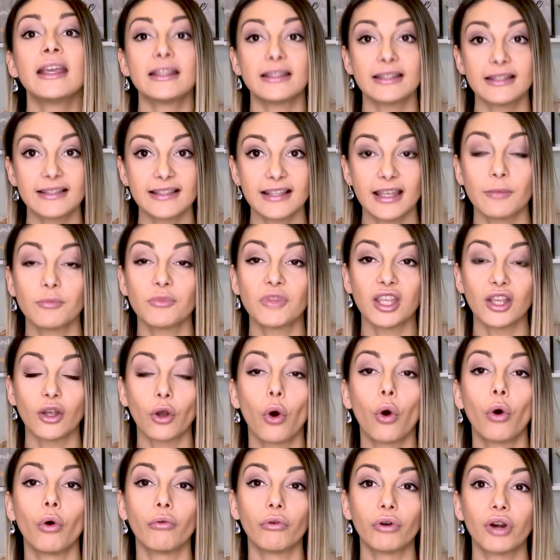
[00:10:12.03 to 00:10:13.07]
the same thing
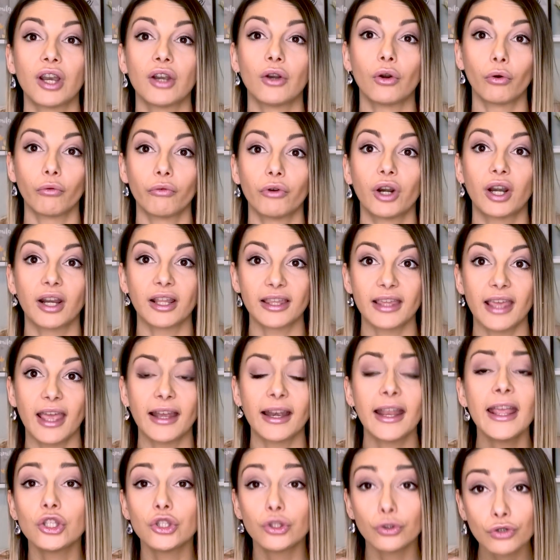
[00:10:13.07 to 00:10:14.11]
over and over again.
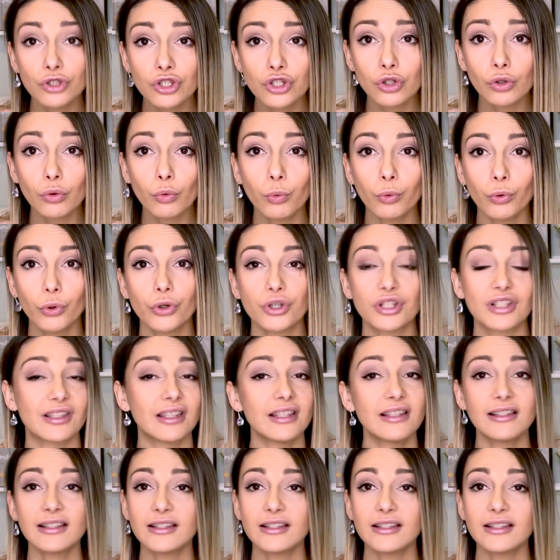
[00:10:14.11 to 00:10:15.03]
Use your voice.